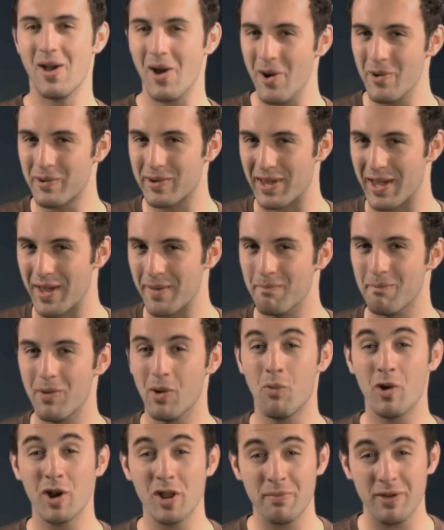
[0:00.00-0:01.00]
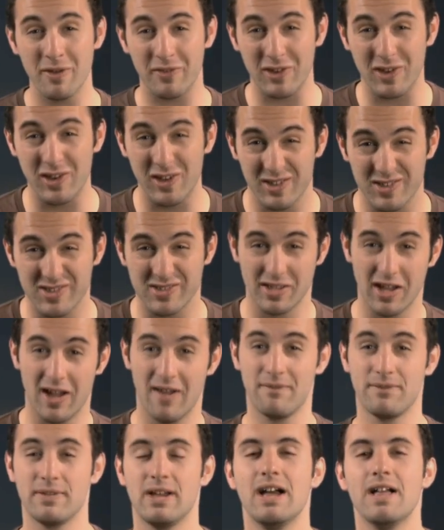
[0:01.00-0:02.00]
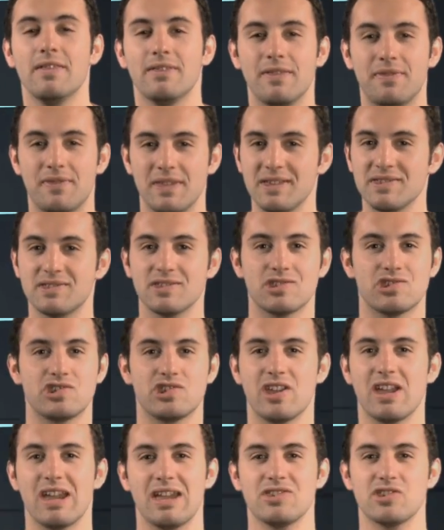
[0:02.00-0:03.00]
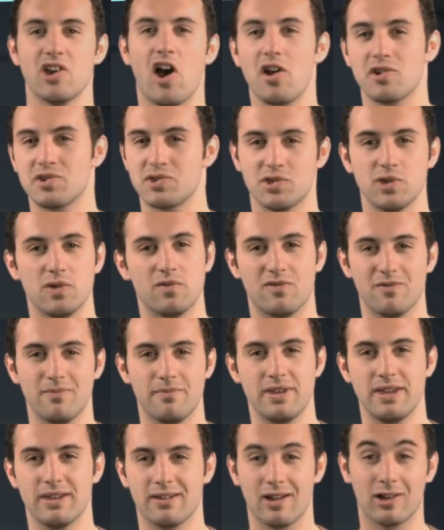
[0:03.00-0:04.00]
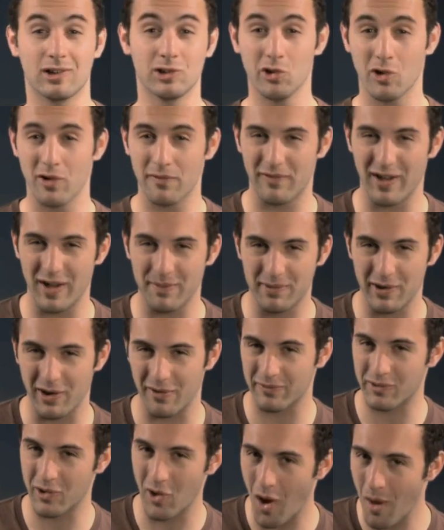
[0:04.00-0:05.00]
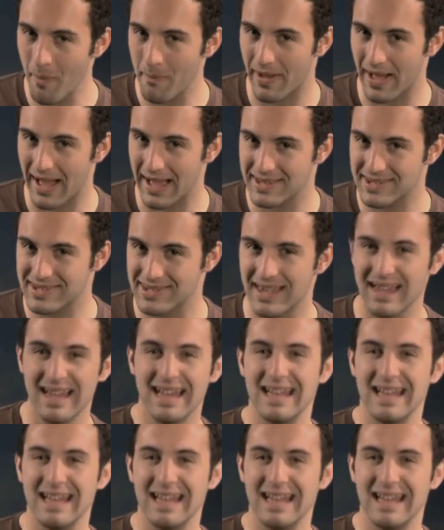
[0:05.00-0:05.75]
Okay, but what about the good stuff? The things that change our suit from being a glorified pair of combats